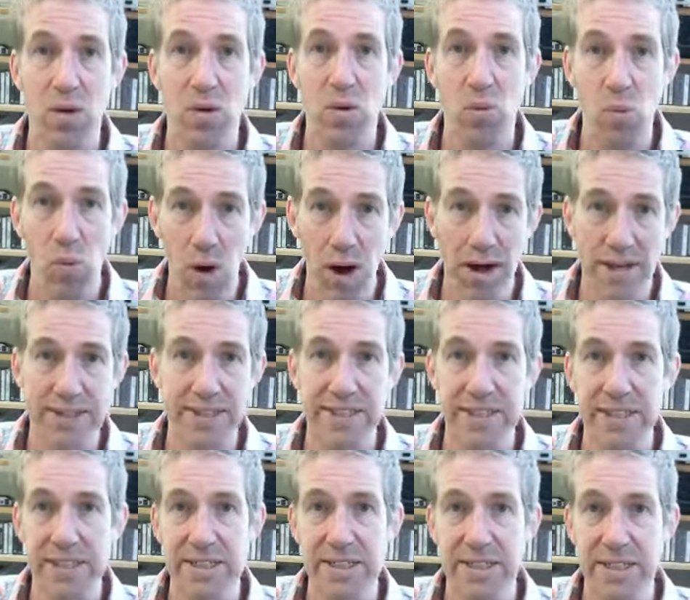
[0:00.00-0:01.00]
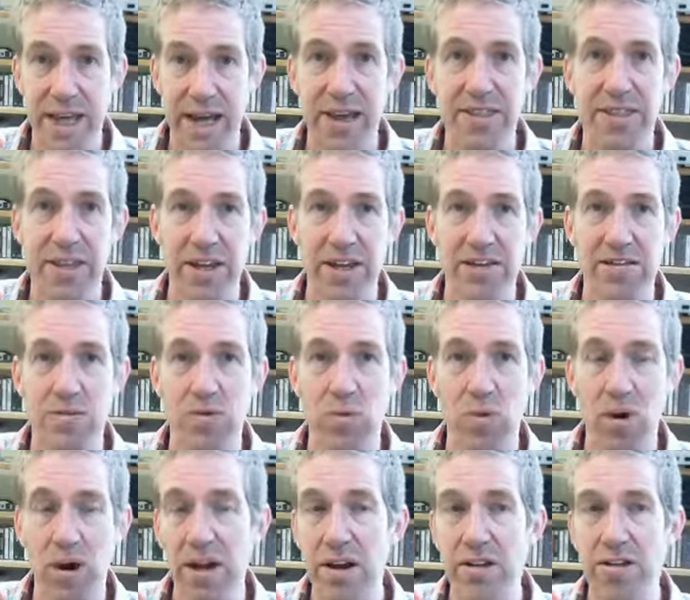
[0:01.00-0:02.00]
what death is.
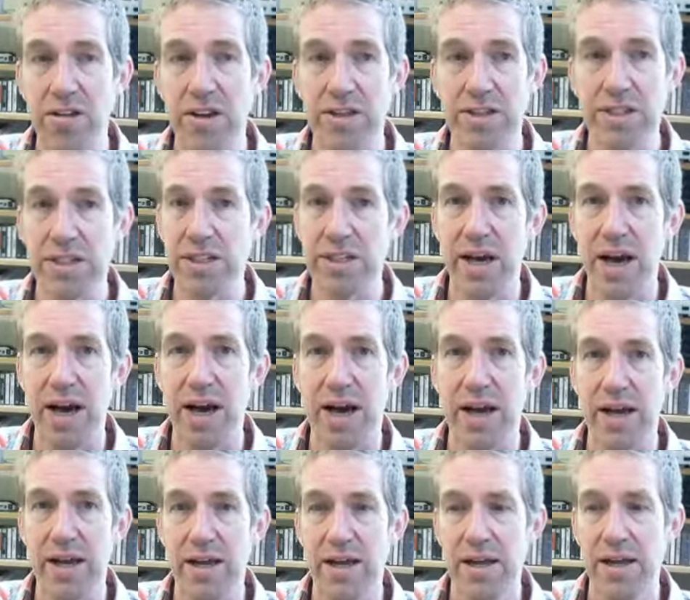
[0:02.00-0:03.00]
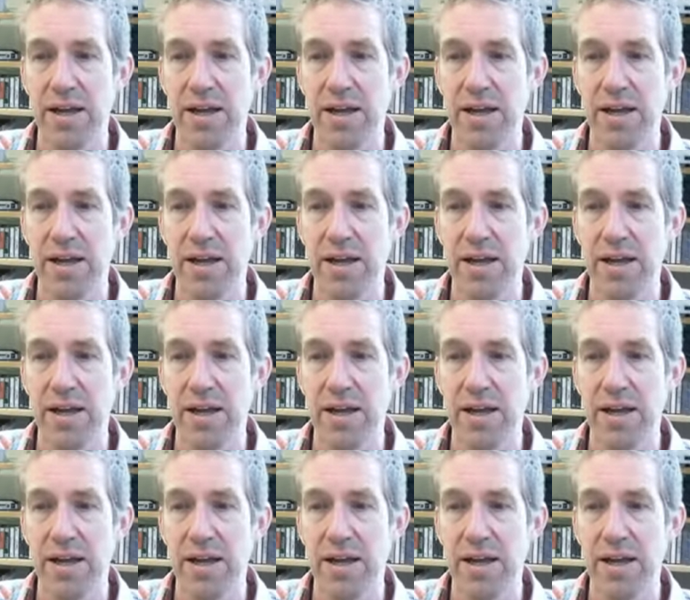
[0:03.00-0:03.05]
What is it to die?